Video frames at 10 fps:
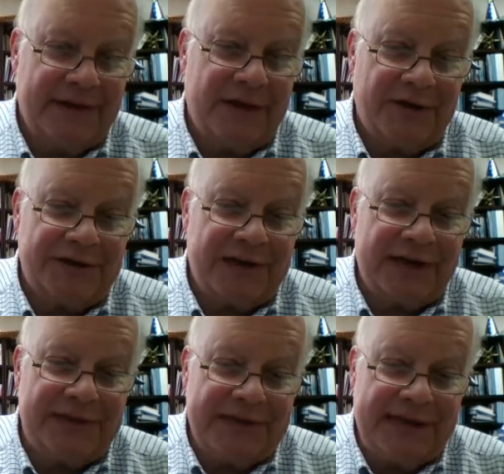There's
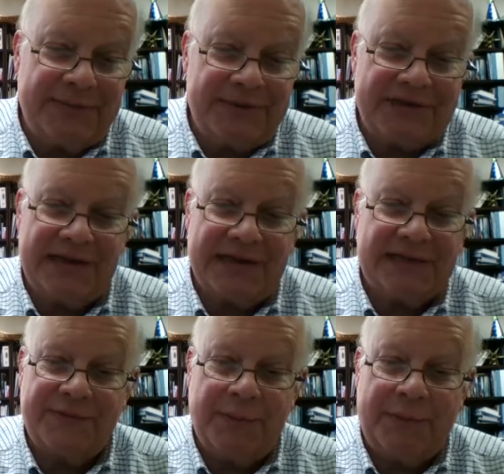a deep sense
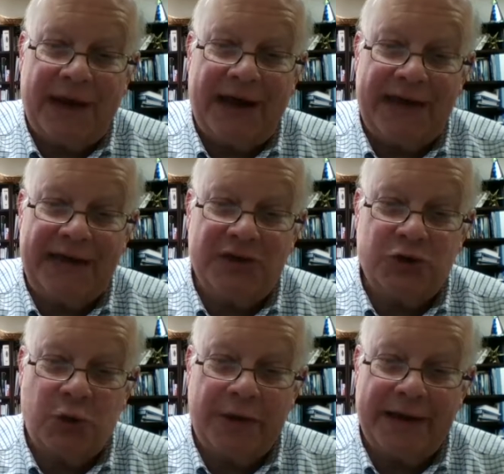of abiding
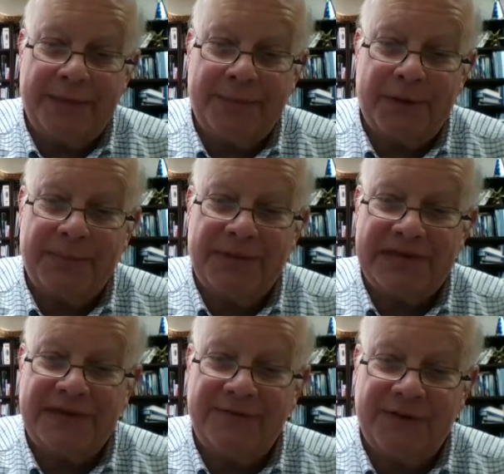joy and
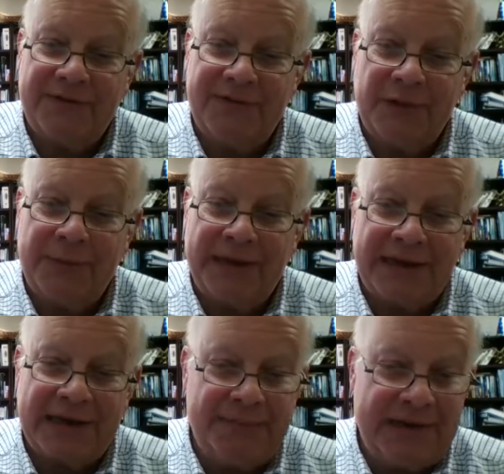purpose and fulfillment
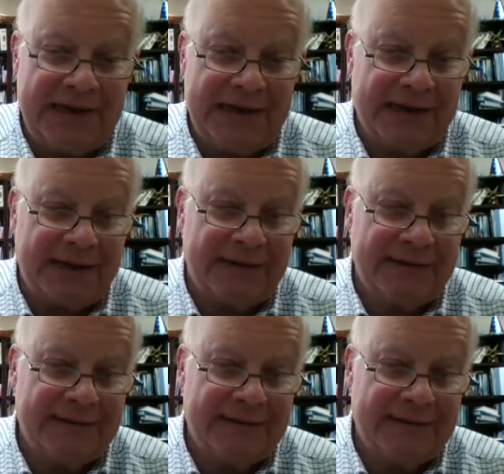and meaning.